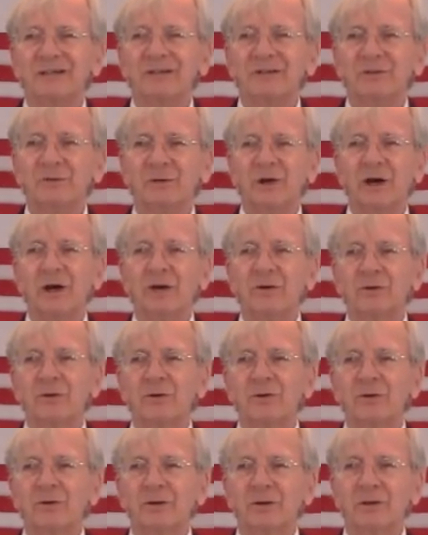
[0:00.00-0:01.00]
to
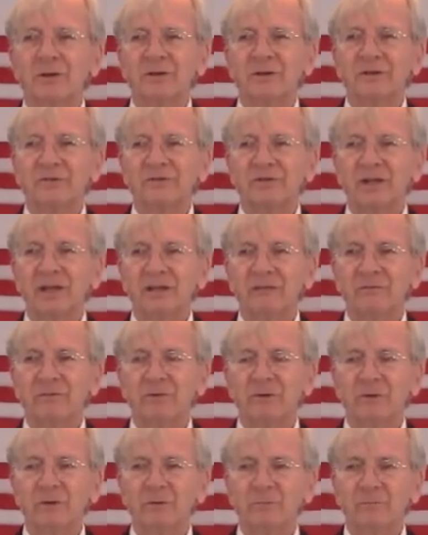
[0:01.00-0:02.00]
honor the
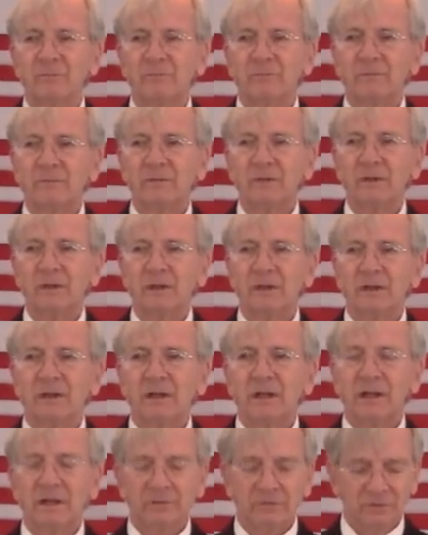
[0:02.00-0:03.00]
Savior
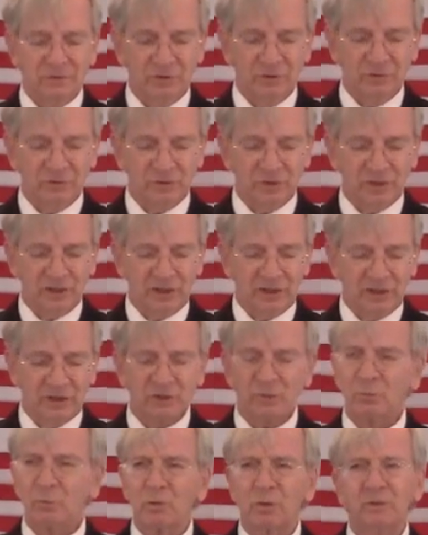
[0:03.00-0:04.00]
and to use it in
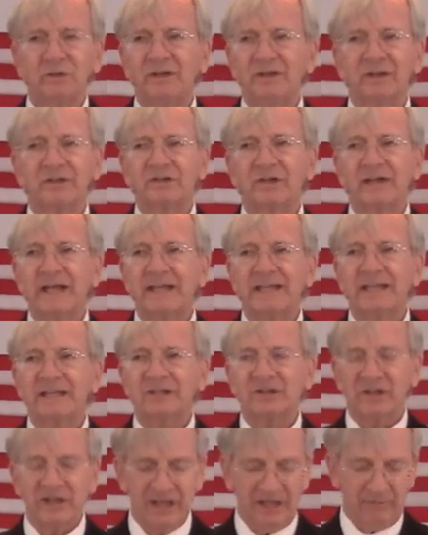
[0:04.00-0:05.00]
this world that doesn't like
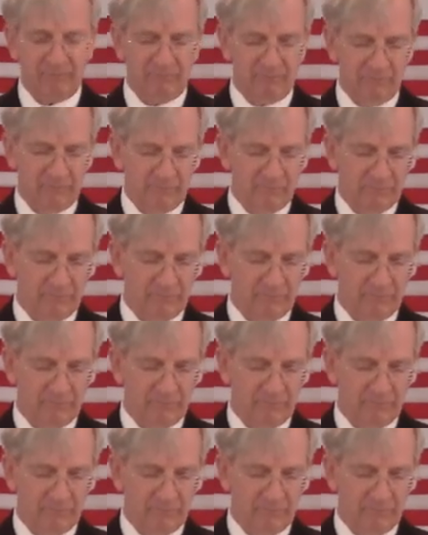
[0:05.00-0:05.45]
his name.